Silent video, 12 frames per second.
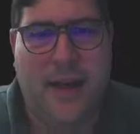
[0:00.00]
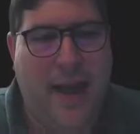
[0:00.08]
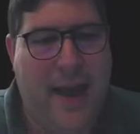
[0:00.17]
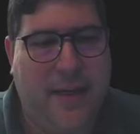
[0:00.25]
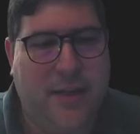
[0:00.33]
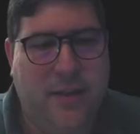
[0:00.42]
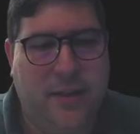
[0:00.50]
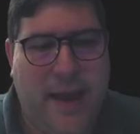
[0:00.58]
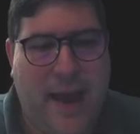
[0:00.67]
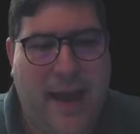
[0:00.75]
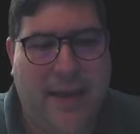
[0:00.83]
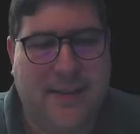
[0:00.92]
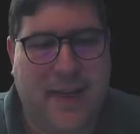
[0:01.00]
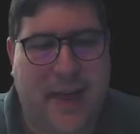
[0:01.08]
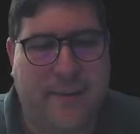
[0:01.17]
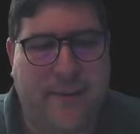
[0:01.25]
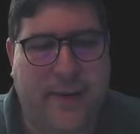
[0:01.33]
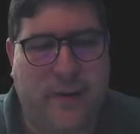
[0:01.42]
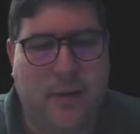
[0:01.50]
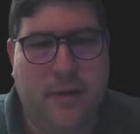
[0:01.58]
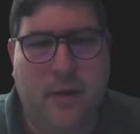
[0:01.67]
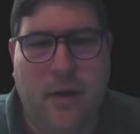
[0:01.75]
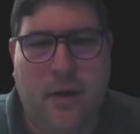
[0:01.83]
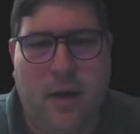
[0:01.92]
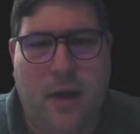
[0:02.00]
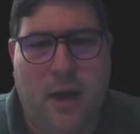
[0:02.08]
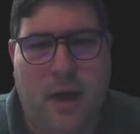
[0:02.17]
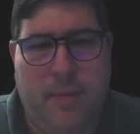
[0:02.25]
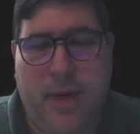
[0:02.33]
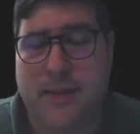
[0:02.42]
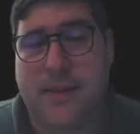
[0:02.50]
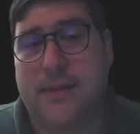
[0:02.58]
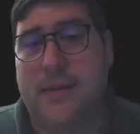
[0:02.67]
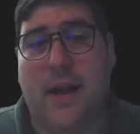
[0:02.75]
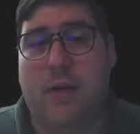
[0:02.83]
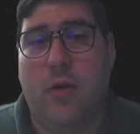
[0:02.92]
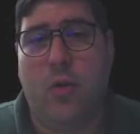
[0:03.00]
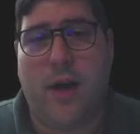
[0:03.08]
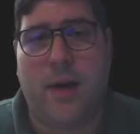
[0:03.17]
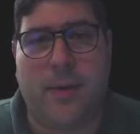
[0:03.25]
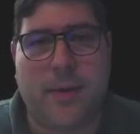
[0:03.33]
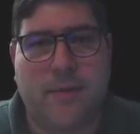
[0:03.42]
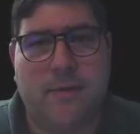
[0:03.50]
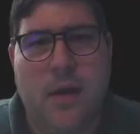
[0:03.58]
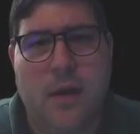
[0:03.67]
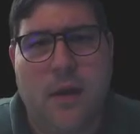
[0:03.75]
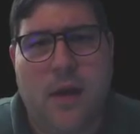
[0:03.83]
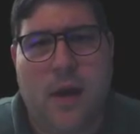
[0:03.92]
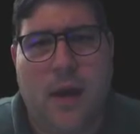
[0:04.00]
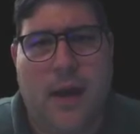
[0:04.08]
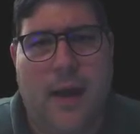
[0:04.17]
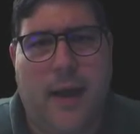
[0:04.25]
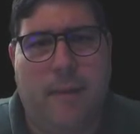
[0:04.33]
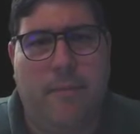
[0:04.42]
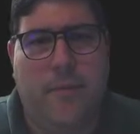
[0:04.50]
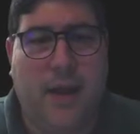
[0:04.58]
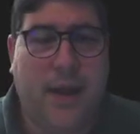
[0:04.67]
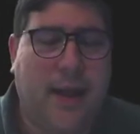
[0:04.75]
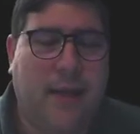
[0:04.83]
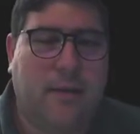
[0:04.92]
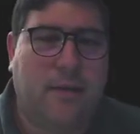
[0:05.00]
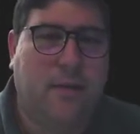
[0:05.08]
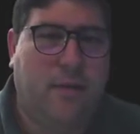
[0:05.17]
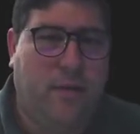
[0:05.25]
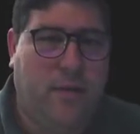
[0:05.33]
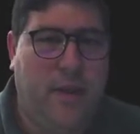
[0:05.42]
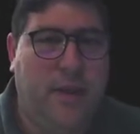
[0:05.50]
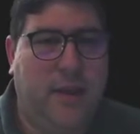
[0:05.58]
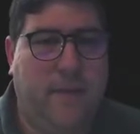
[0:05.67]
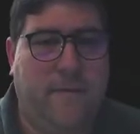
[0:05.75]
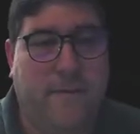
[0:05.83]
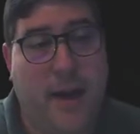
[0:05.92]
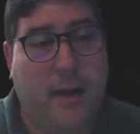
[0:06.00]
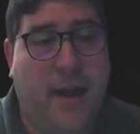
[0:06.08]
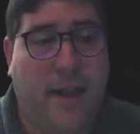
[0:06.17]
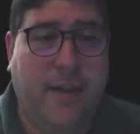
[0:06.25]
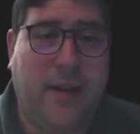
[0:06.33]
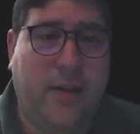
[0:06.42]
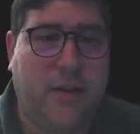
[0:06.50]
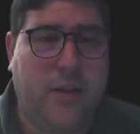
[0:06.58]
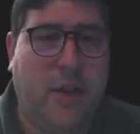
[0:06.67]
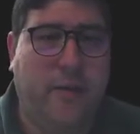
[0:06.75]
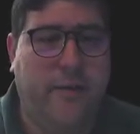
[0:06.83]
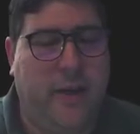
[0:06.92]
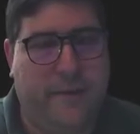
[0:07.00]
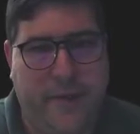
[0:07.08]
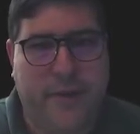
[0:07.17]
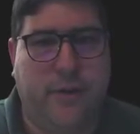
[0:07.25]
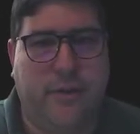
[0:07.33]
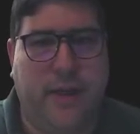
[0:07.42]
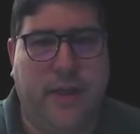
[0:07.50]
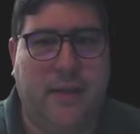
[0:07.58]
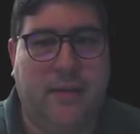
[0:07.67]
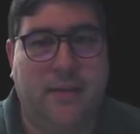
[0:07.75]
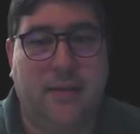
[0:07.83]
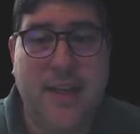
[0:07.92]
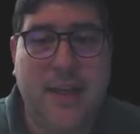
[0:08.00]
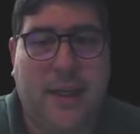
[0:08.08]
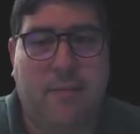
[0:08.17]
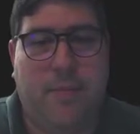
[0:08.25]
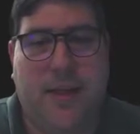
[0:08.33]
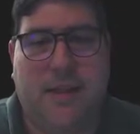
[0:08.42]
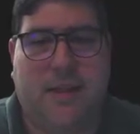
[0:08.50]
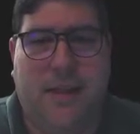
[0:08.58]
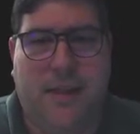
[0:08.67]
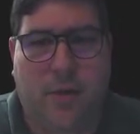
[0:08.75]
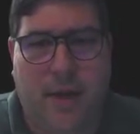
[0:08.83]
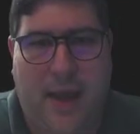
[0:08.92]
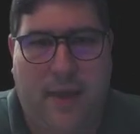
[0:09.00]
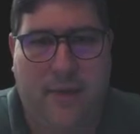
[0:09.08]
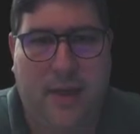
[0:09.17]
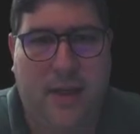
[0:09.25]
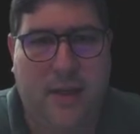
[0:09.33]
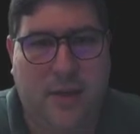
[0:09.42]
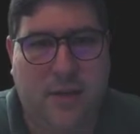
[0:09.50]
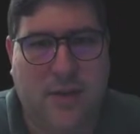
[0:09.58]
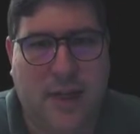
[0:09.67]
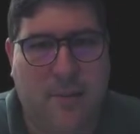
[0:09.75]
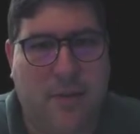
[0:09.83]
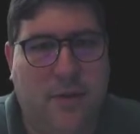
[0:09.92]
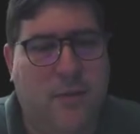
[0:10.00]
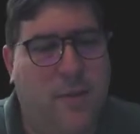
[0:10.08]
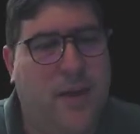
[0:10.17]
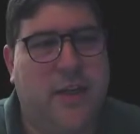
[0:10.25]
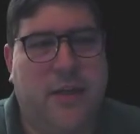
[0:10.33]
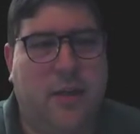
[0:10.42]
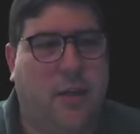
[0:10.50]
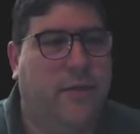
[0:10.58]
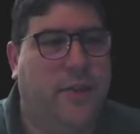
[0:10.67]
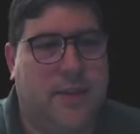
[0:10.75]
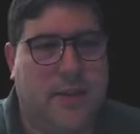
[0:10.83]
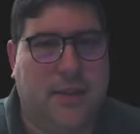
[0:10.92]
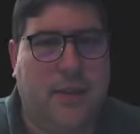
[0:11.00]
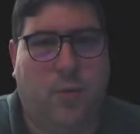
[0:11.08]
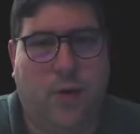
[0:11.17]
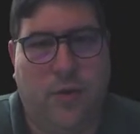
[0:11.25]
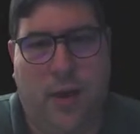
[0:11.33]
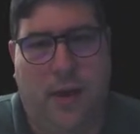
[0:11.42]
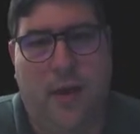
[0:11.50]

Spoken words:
actually has that field because that's not a requirement. Again, the FHIR validators, all the official things, need it because they don't have the additional type information and all these things that we're doing.